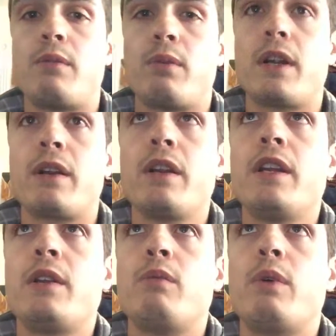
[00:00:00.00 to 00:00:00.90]
where
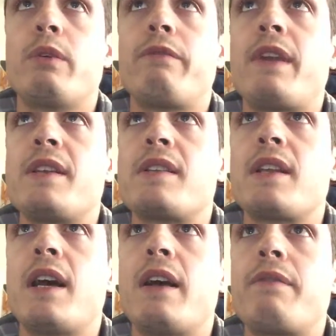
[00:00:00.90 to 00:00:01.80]
what we're facing
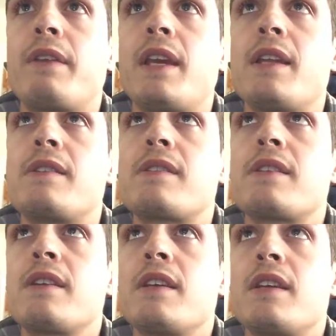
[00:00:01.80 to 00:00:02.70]
off against
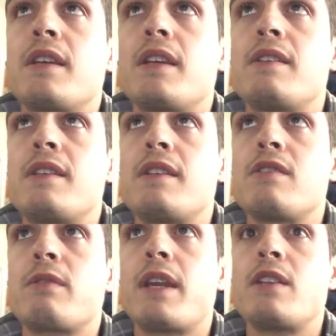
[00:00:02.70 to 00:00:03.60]
isn't as
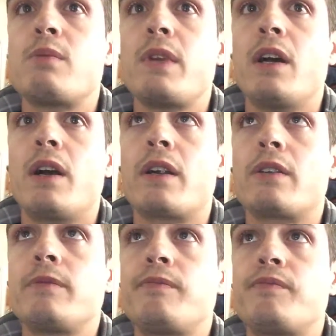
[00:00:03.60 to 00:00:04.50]
great as we are.
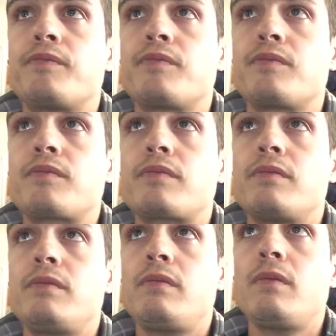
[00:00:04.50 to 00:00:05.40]

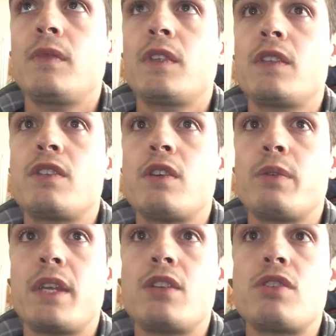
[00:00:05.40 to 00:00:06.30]
And so
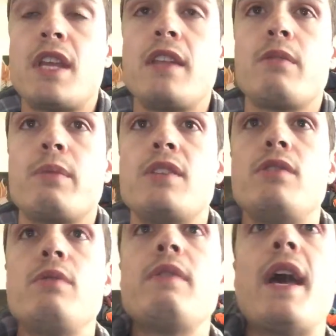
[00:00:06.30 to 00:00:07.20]
each day that we
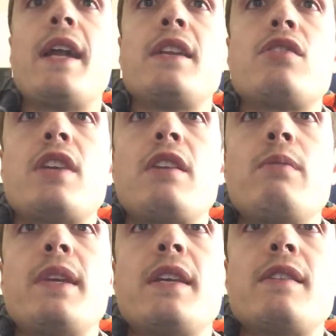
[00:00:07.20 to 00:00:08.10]
do that, each day that we
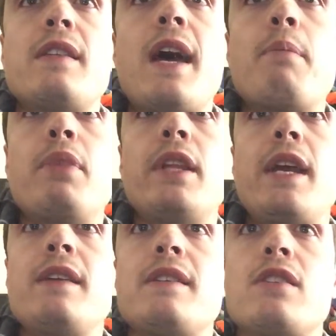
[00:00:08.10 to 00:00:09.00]
get to that
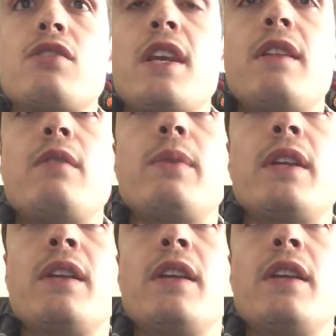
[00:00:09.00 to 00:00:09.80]
place, each day that we